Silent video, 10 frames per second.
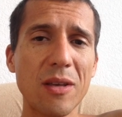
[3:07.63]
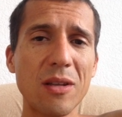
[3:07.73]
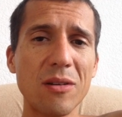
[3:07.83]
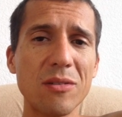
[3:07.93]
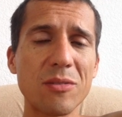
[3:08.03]

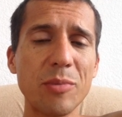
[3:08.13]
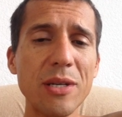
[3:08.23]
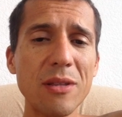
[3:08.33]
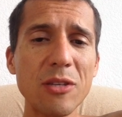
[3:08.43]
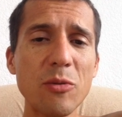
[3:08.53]
There's
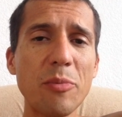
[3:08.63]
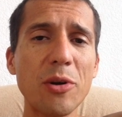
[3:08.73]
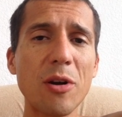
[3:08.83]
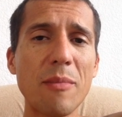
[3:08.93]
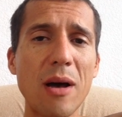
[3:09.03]
plenty of things we put
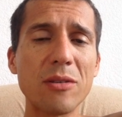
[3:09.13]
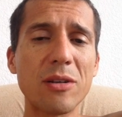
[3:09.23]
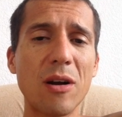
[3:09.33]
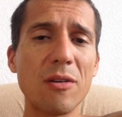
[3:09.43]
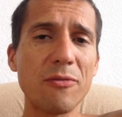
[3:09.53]
in our mouths
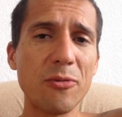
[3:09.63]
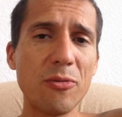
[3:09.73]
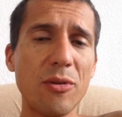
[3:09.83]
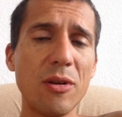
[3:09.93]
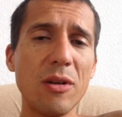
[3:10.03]
that aren't food.